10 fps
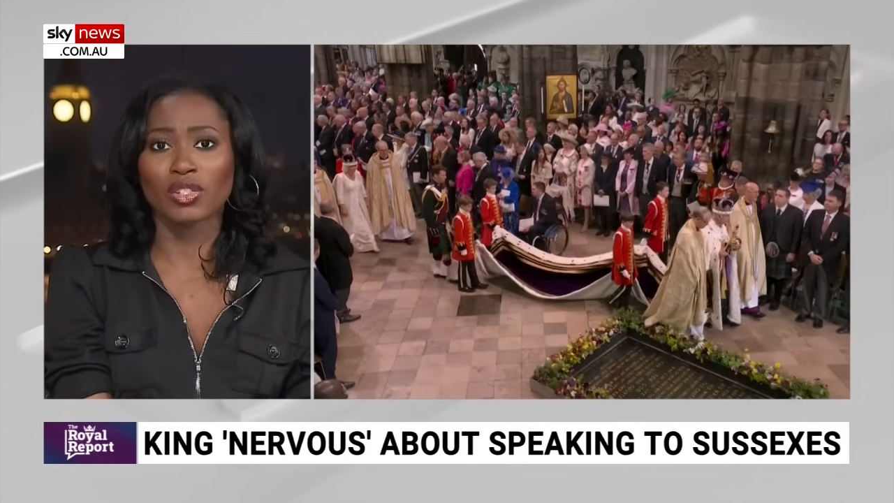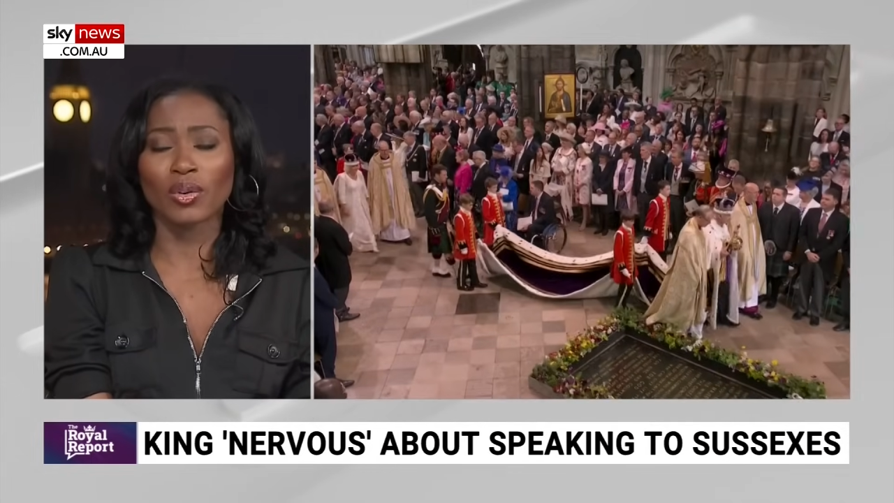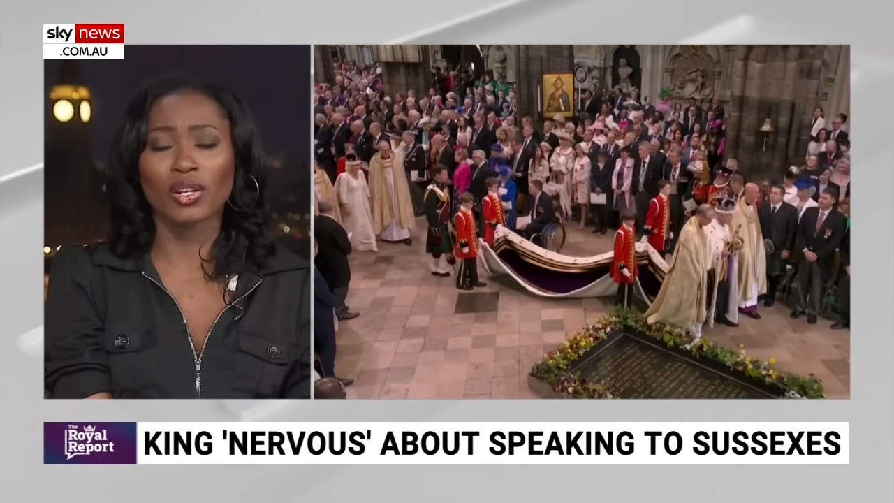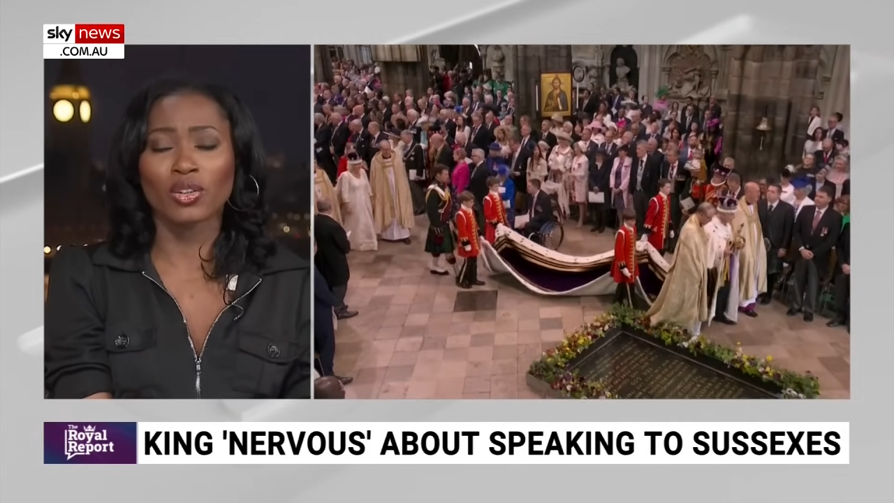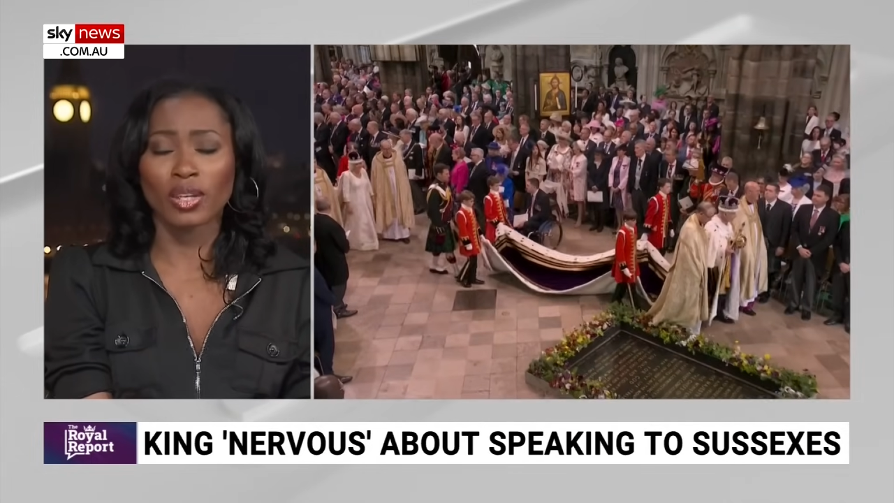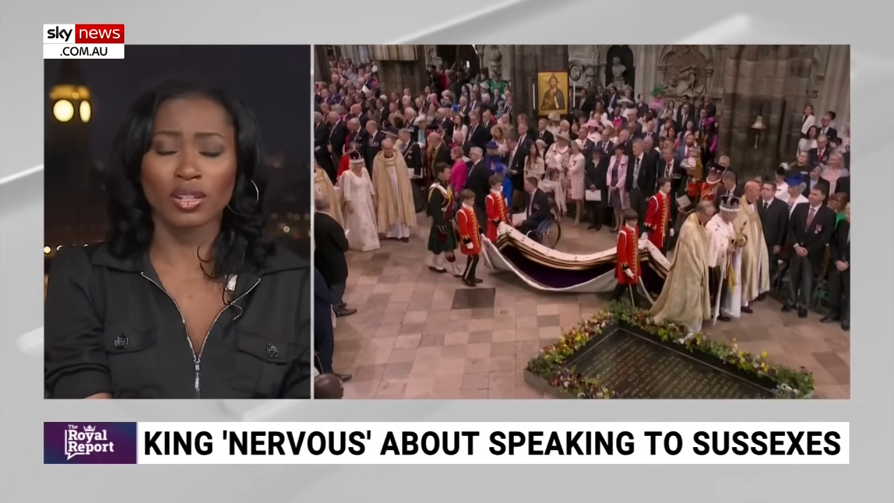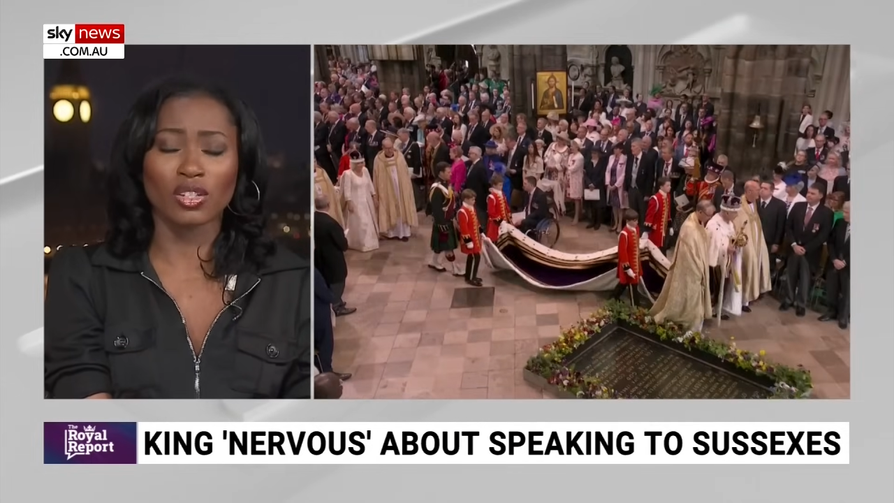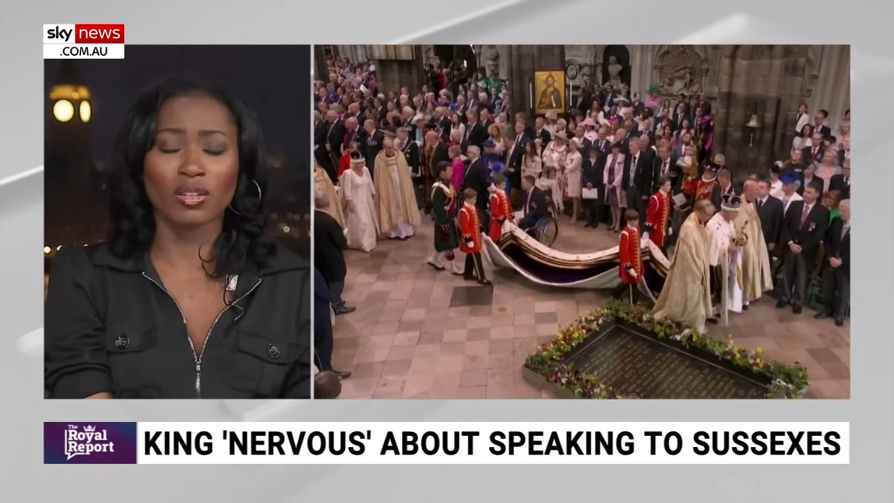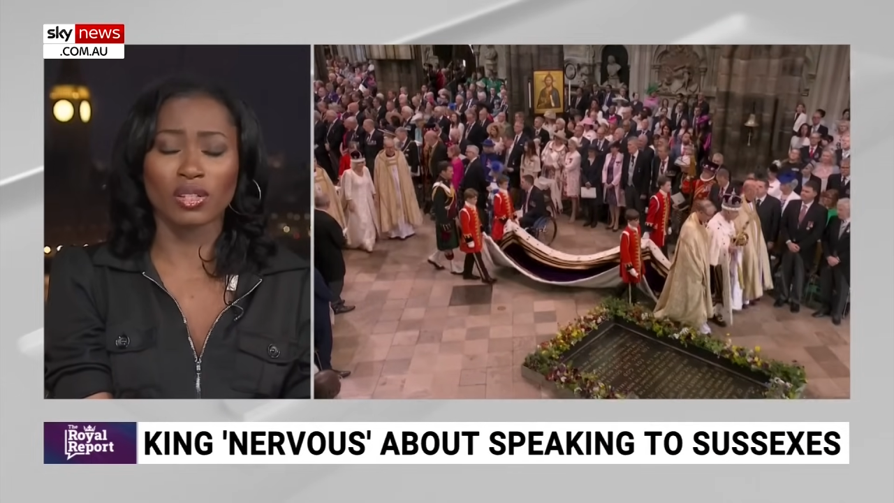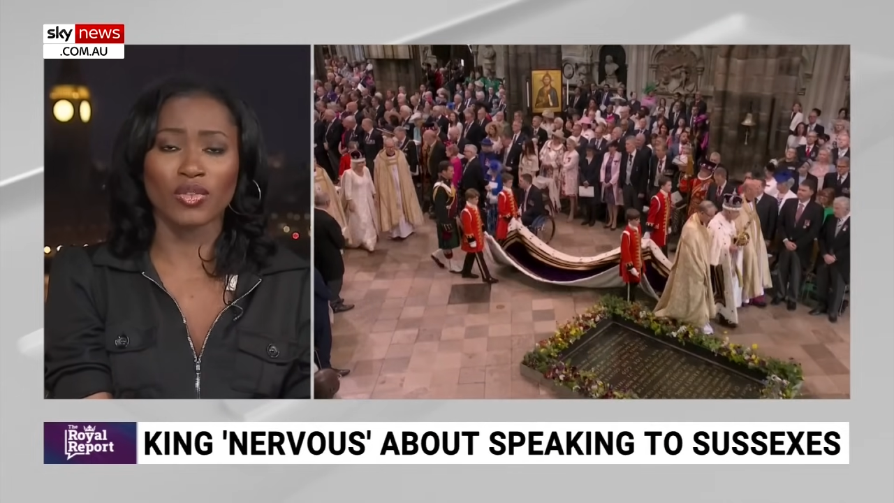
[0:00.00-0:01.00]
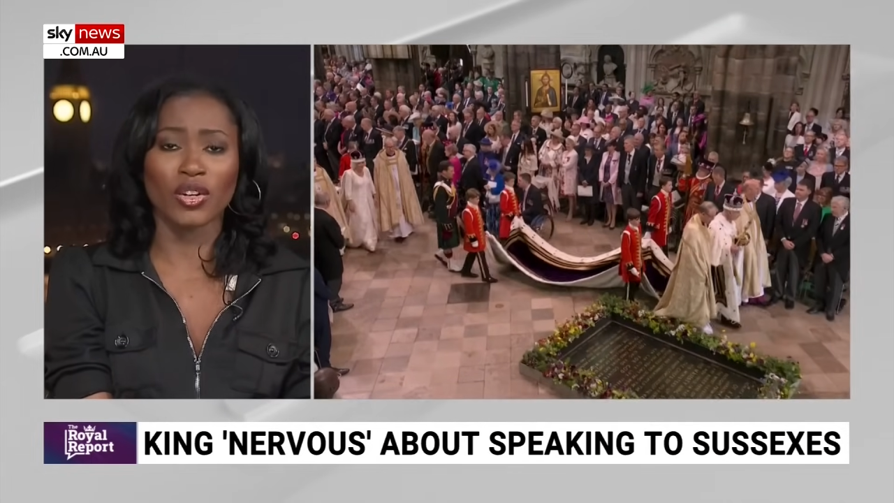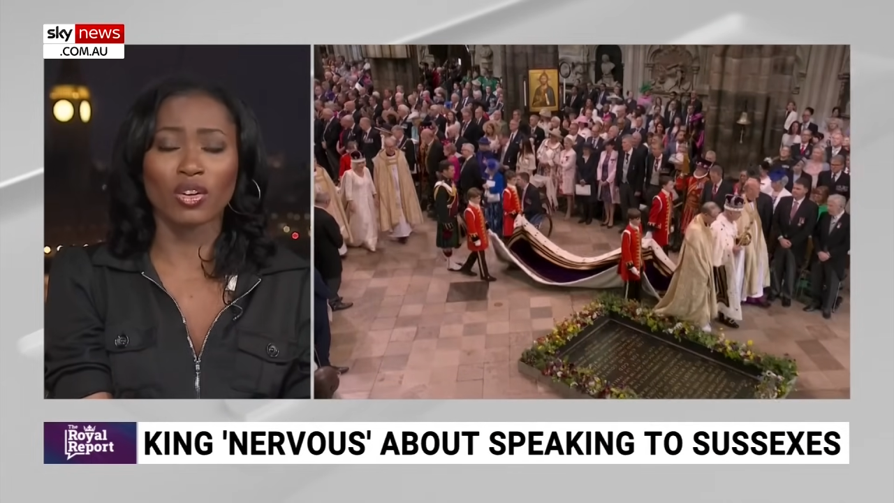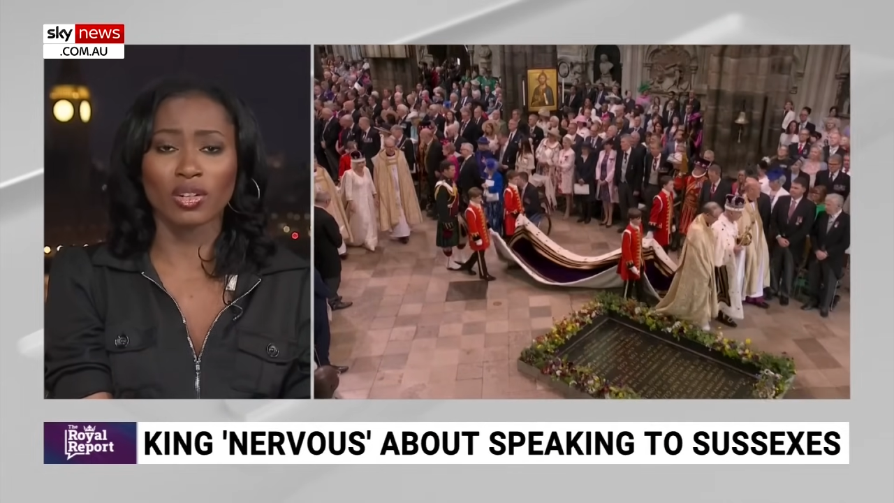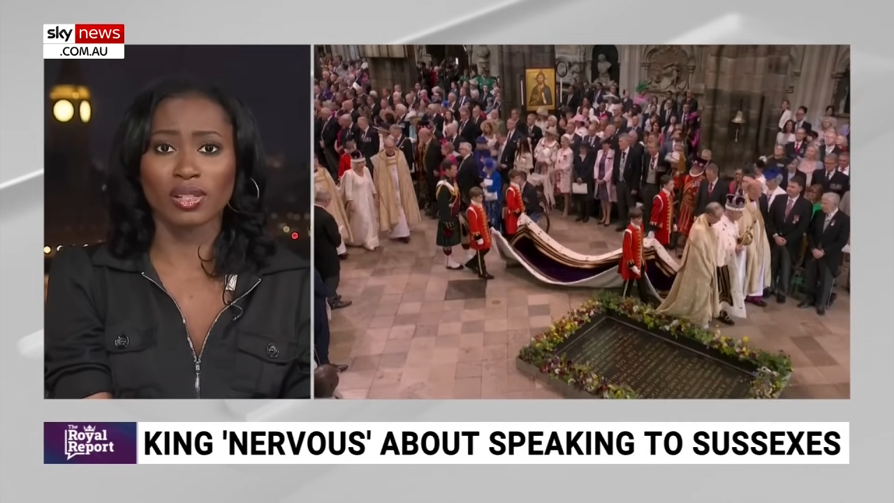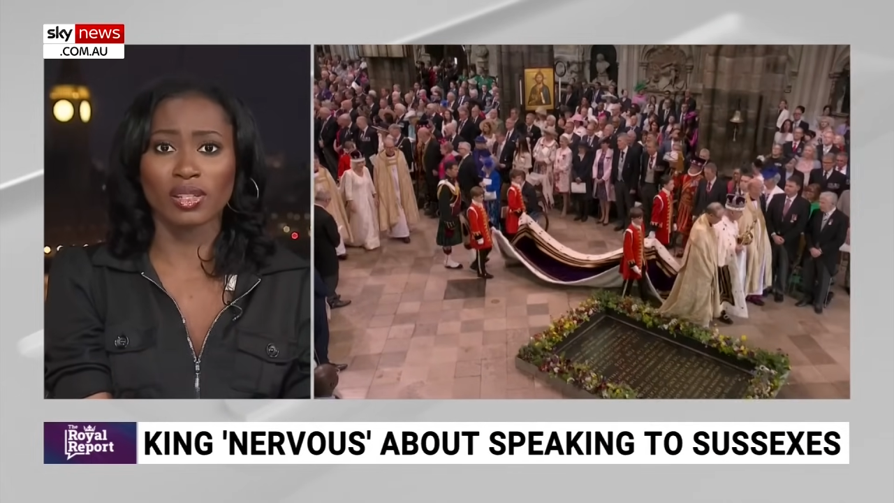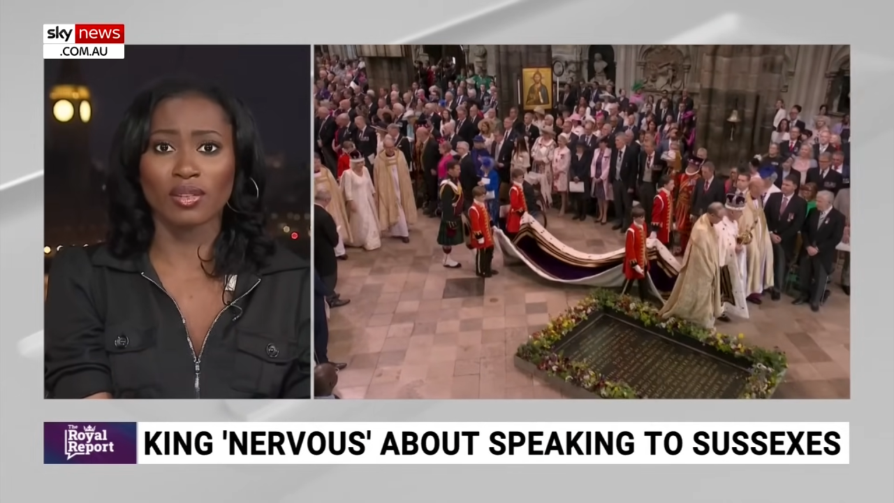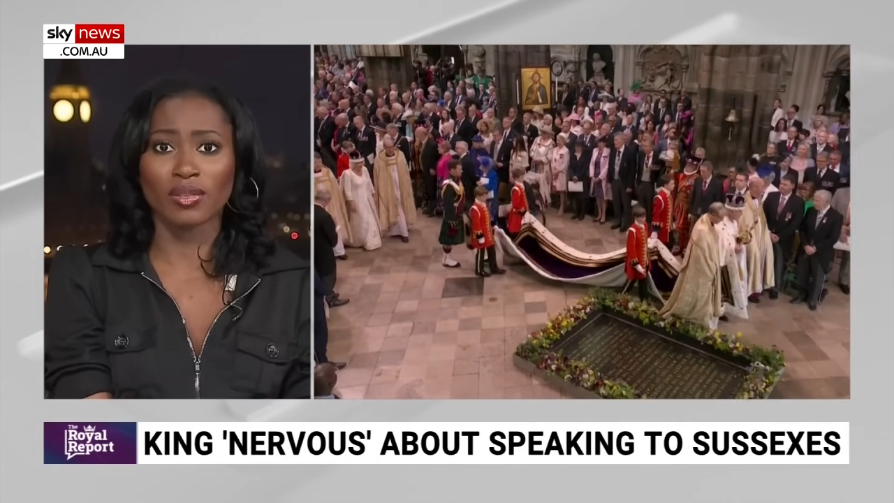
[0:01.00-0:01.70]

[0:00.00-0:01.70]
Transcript: So I know King Charles is very cognizant